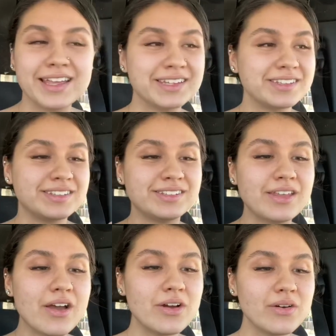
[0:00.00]

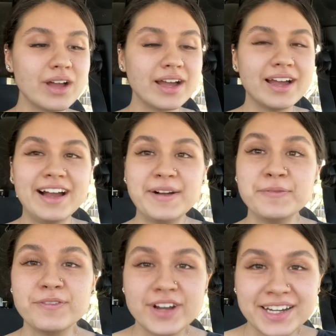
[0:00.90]
So
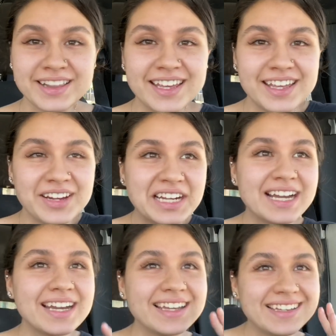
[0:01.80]
I'm finally here,
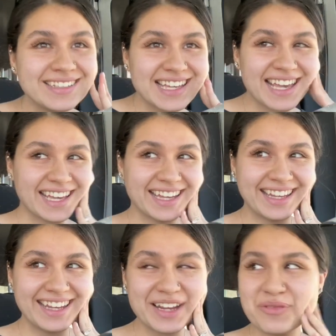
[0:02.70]
guys,
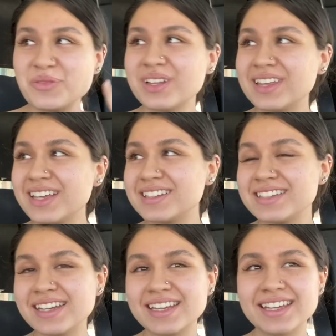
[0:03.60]
and I'm really
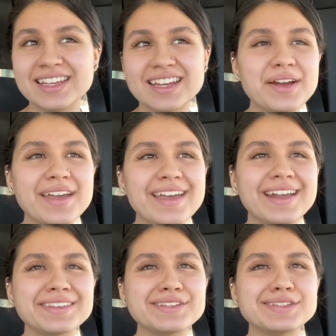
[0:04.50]
excited, and
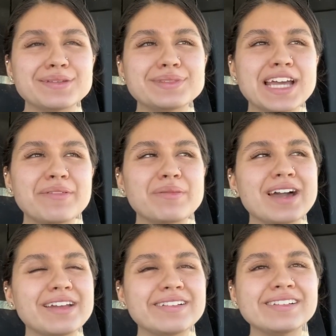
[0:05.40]
at the same time I'm kind of